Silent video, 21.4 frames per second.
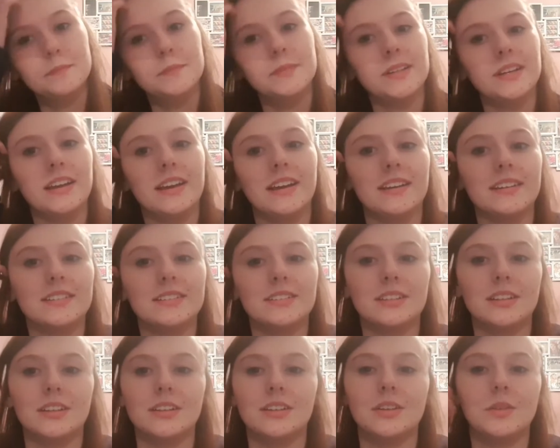But yeah,
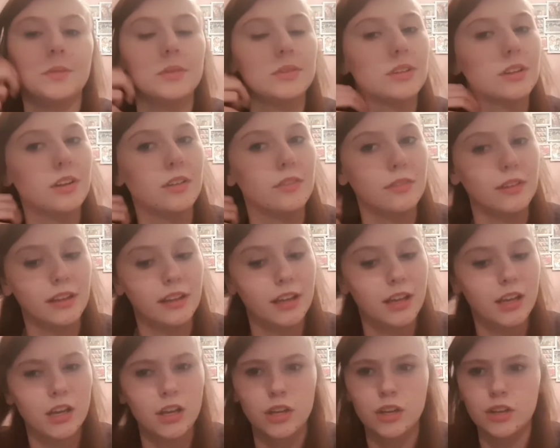she was a
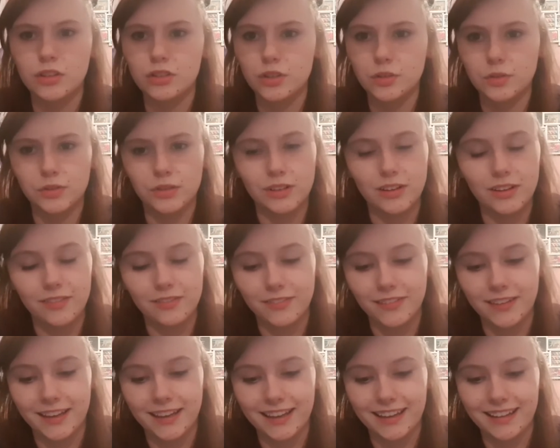
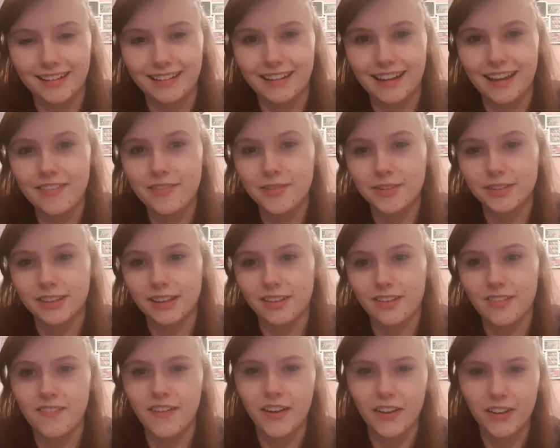lovely kitten. Everybody's like,
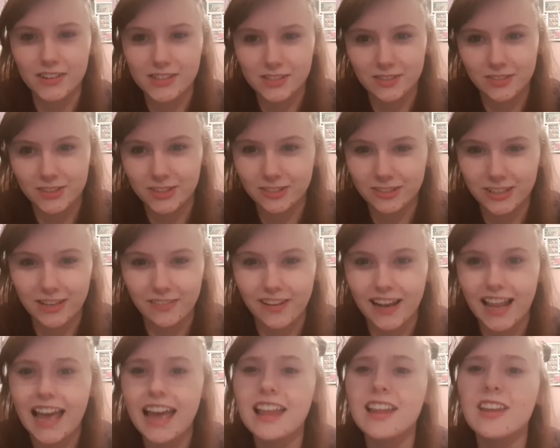oh my god, she was so
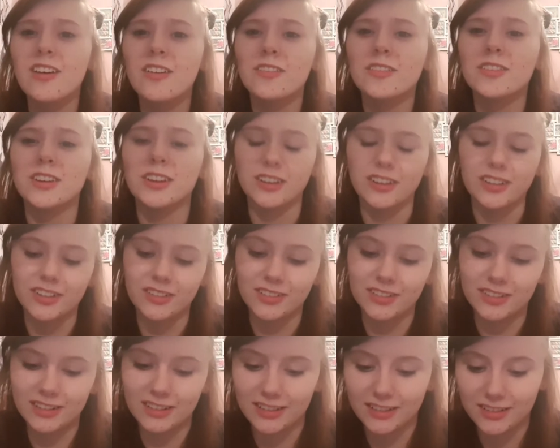evil. I loved her. She
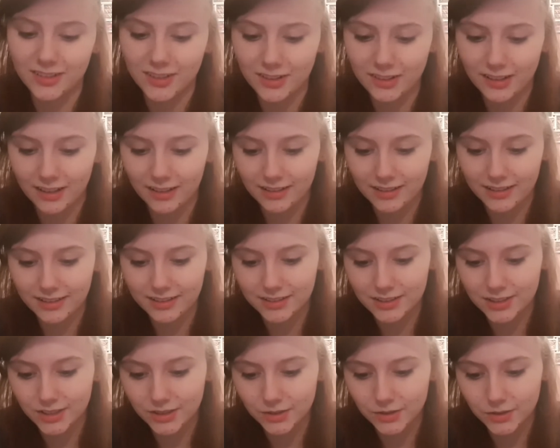was
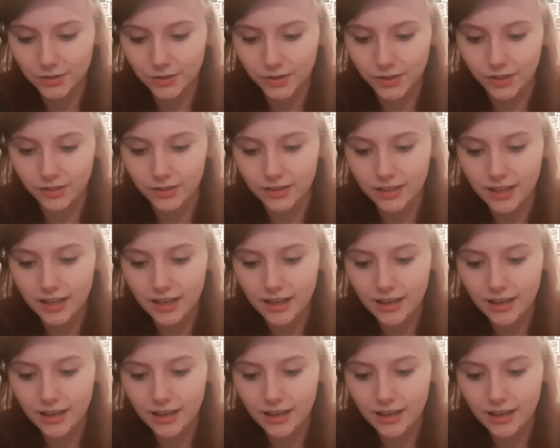so cute.